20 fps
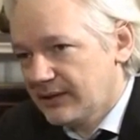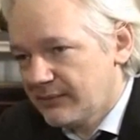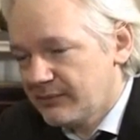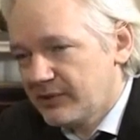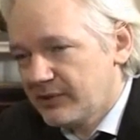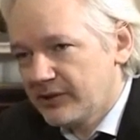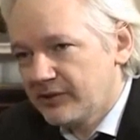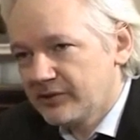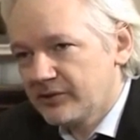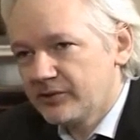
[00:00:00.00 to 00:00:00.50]

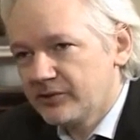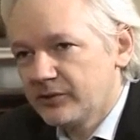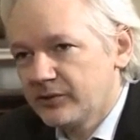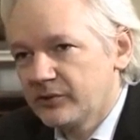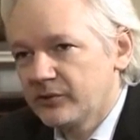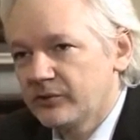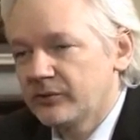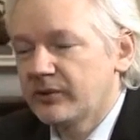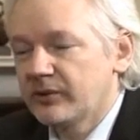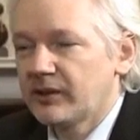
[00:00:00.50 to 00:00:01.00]
attempting to
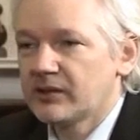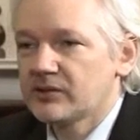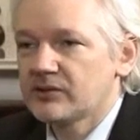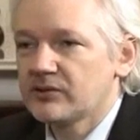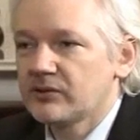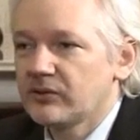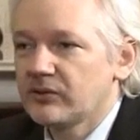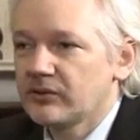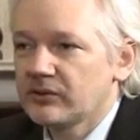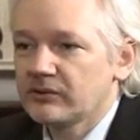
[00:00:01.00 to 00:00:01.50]
do
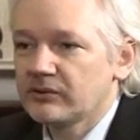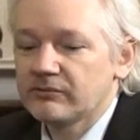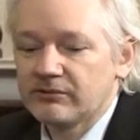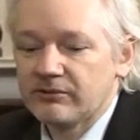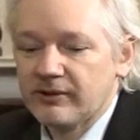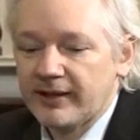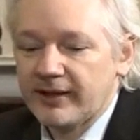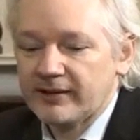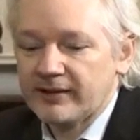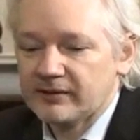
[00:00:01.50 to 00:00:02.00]
is to
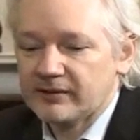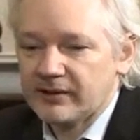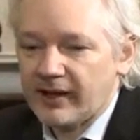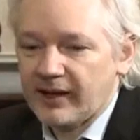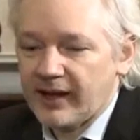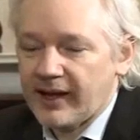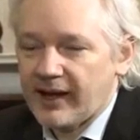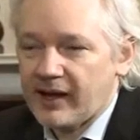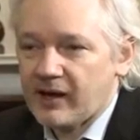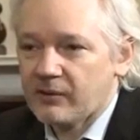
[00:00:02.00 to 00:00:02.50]
conflate
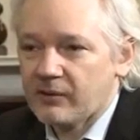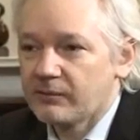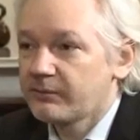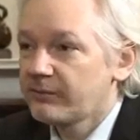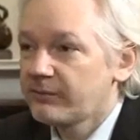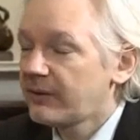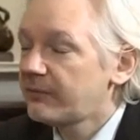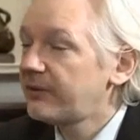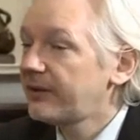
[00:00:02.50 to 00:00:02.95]
our